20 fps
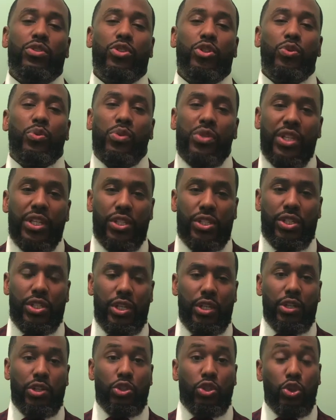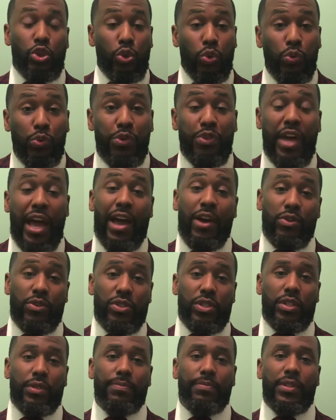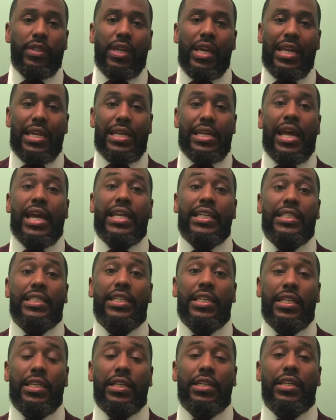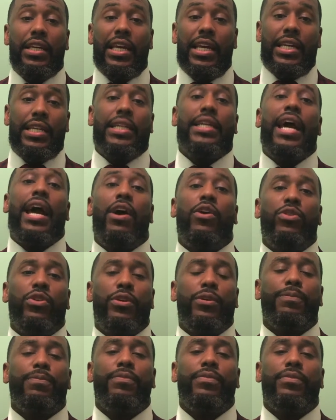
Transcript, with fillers: to this year's 2019 encounter.